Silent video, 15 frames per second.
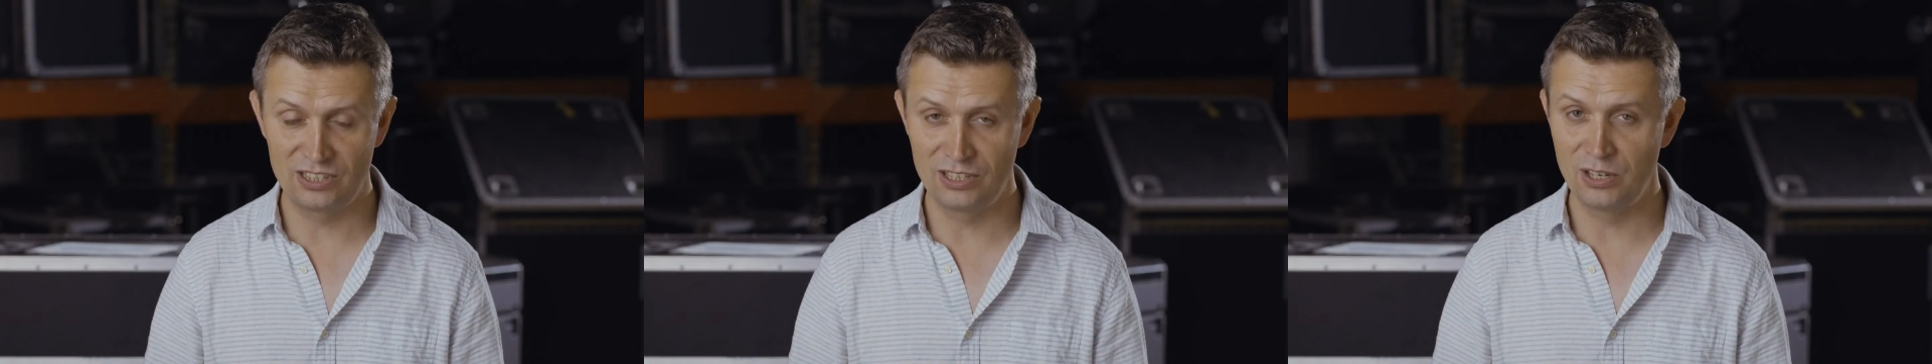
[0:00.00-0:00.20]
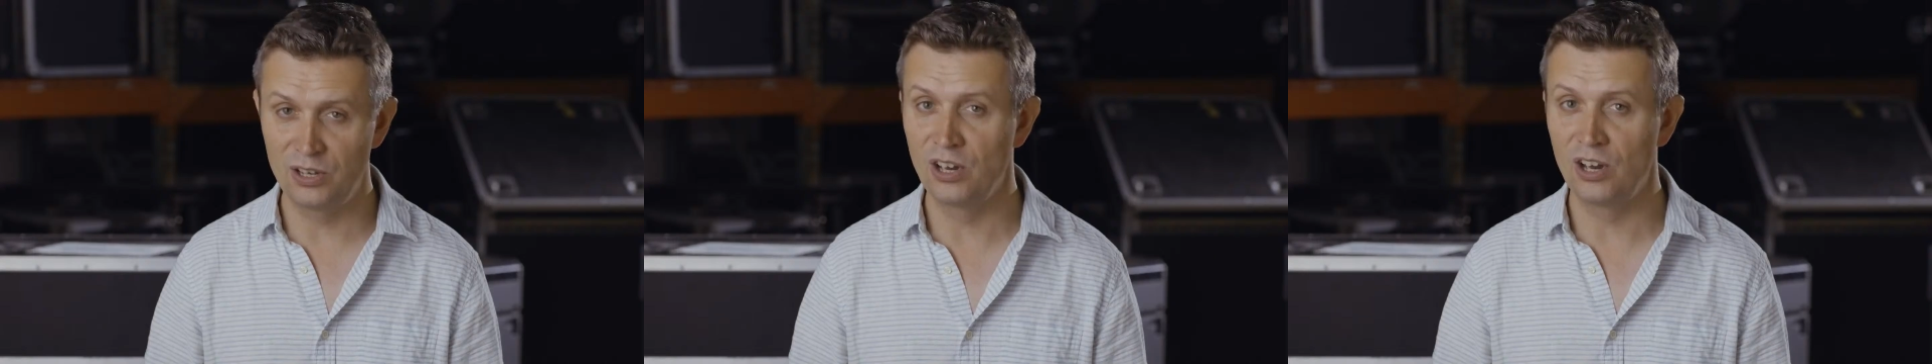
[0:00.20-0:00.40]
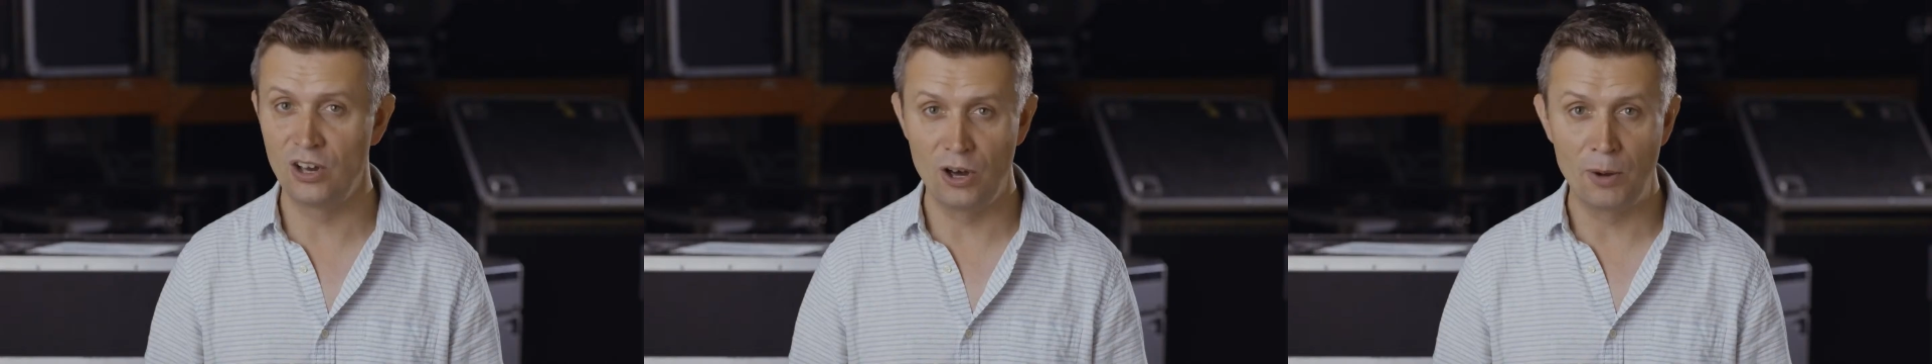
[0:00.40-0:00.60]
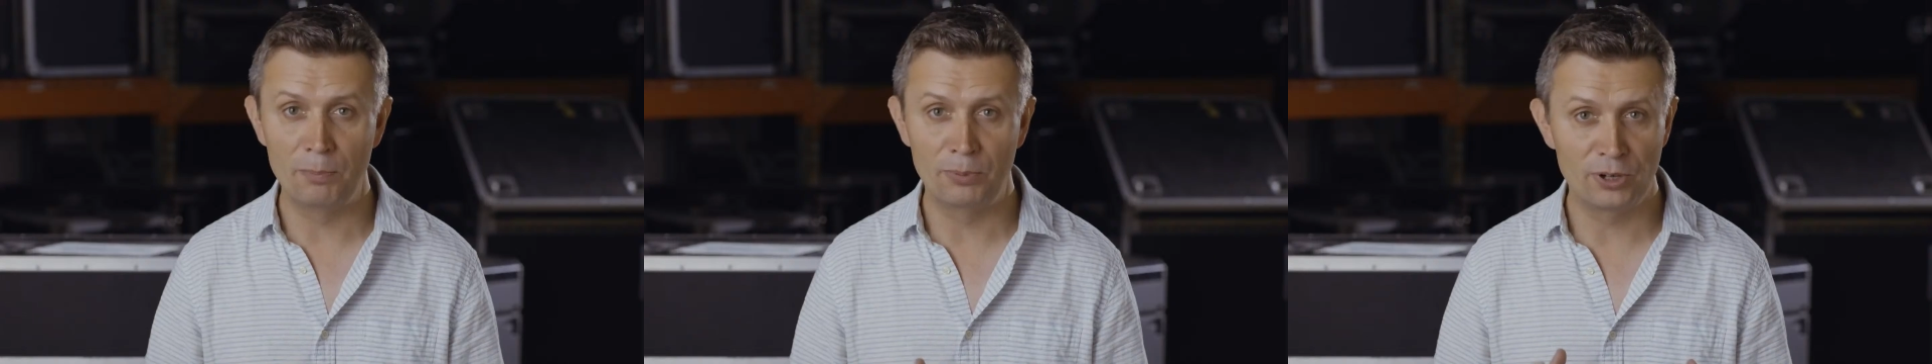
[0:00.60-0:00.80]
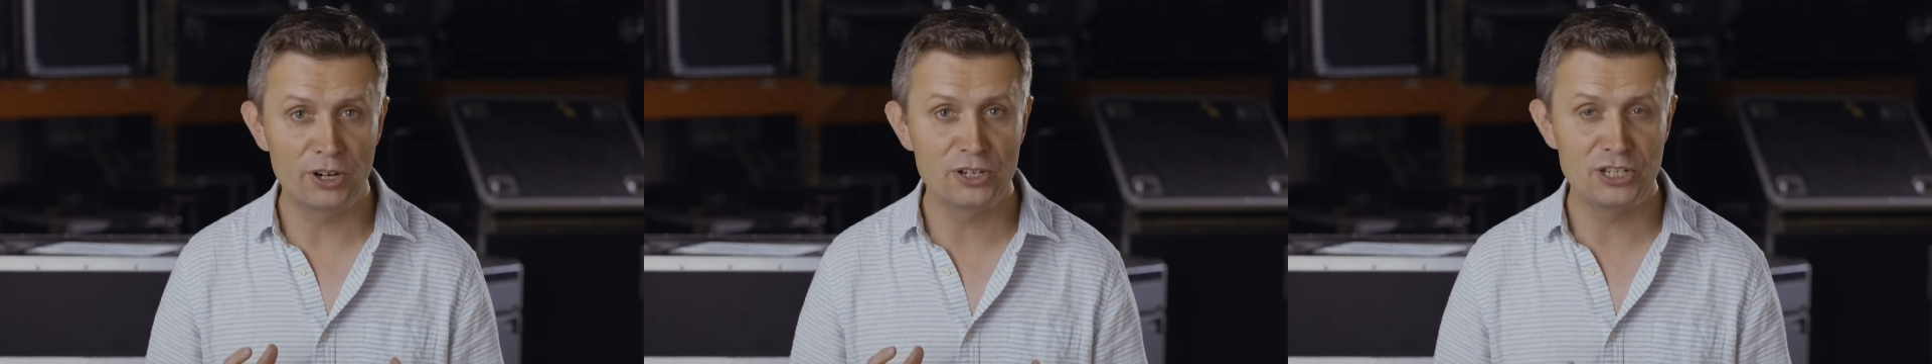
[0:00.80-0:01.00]
that our
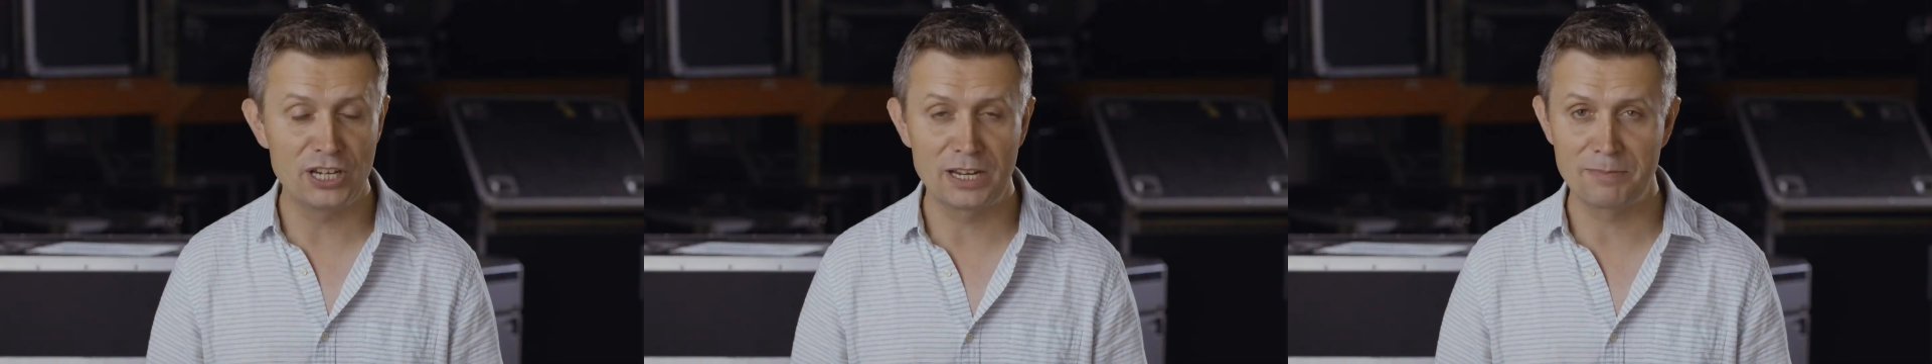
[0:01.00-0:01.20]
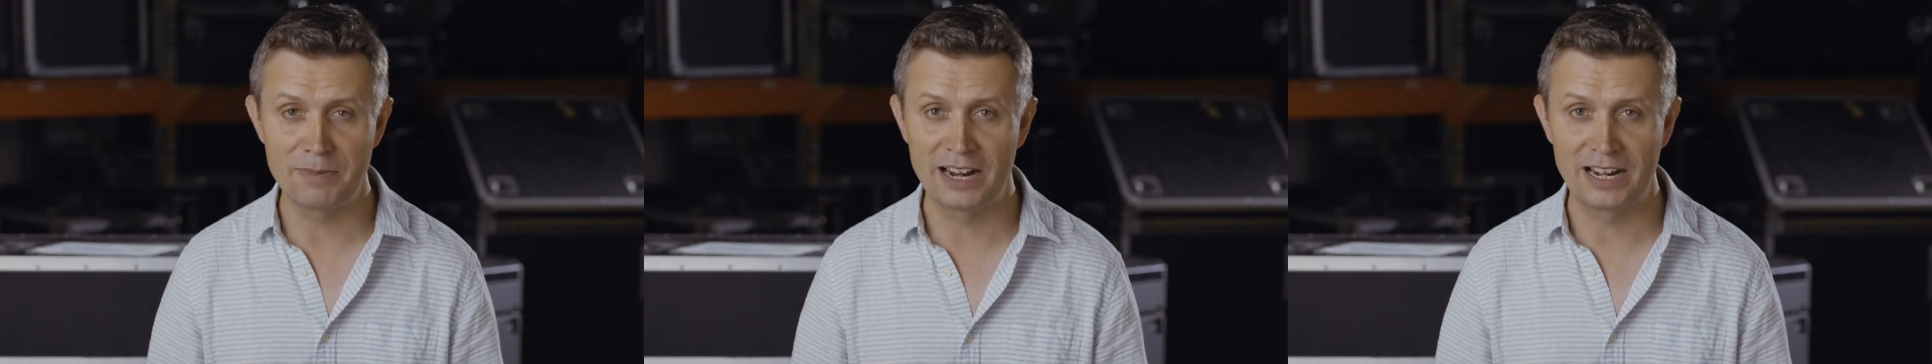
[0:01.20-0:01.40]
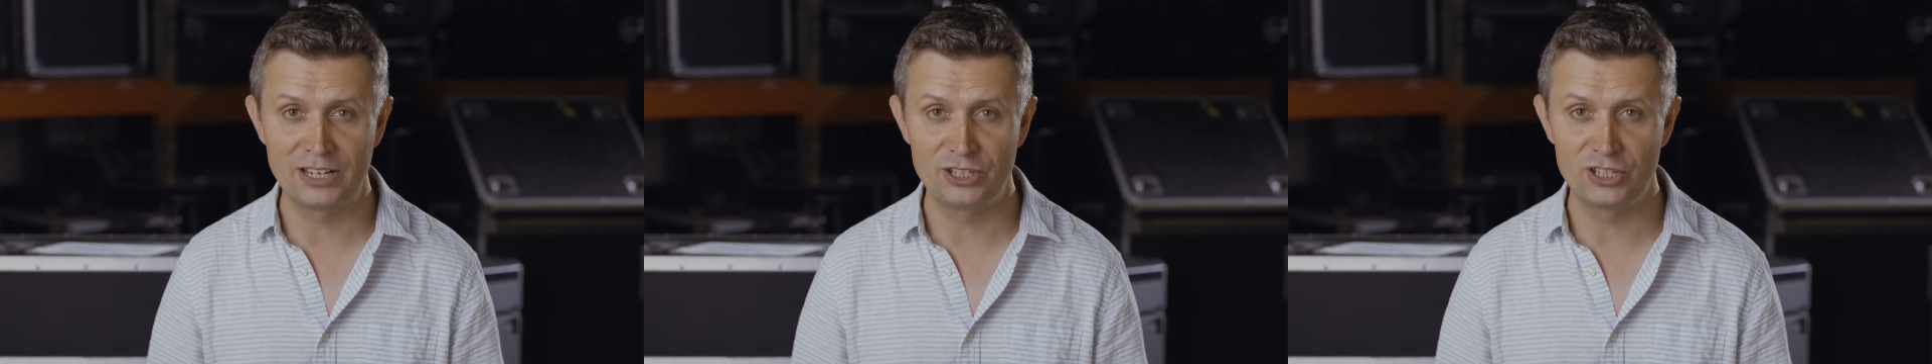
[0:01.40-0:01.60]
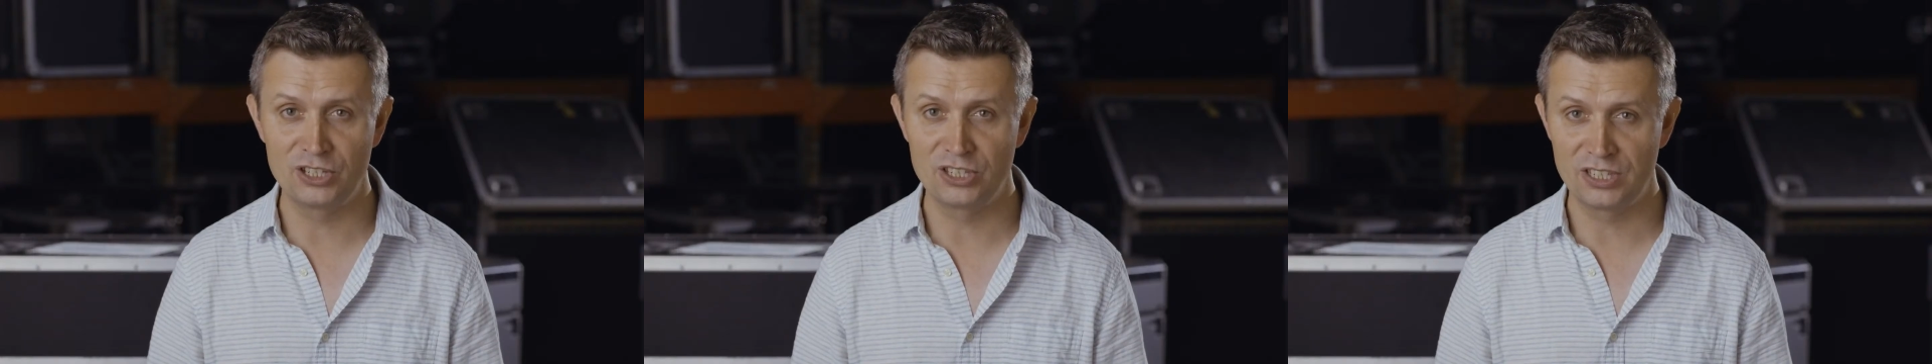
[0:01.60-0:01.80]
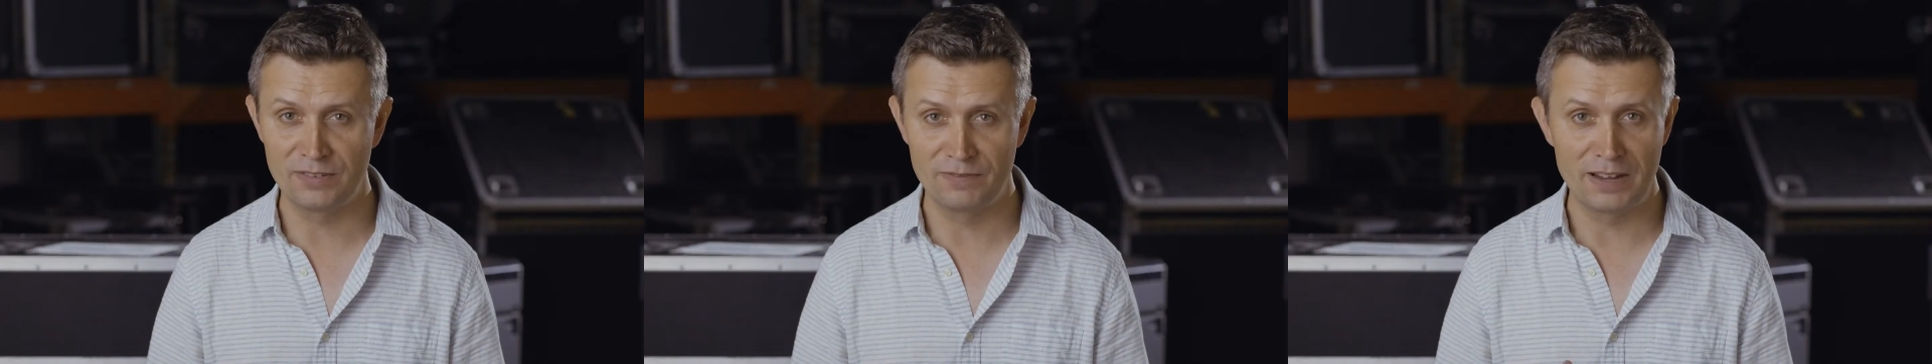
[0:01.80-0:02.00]
project
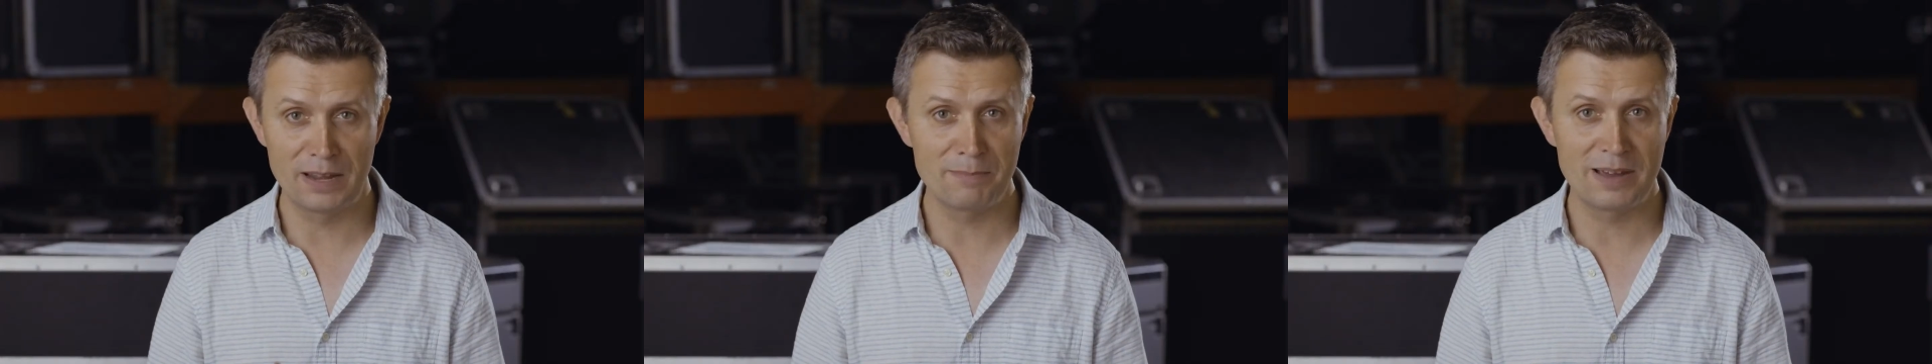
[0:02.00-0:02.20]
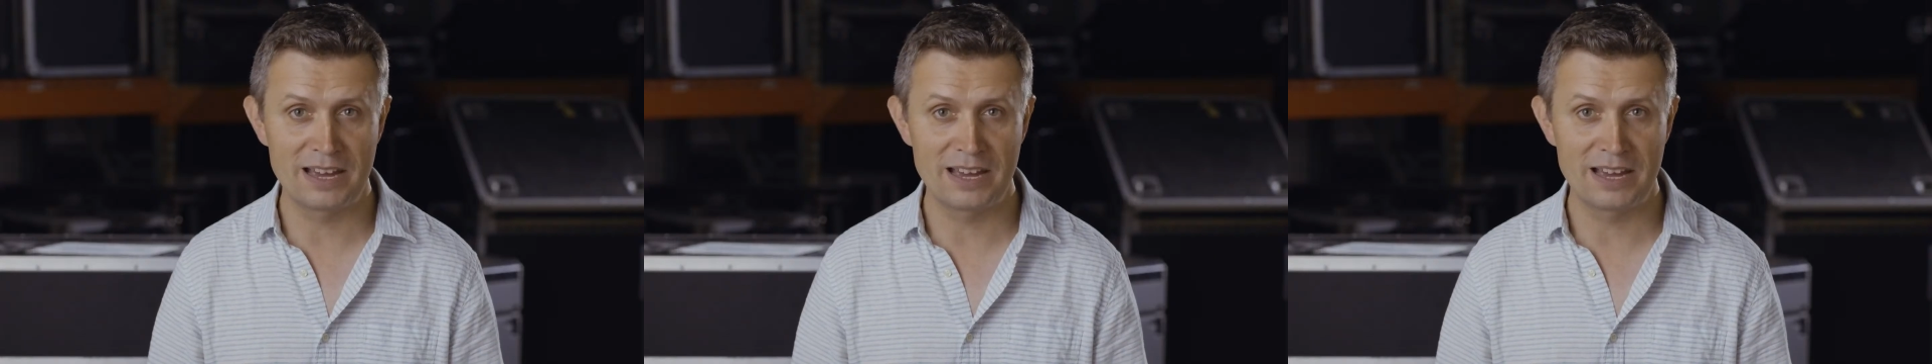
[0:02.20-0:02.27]
managers and event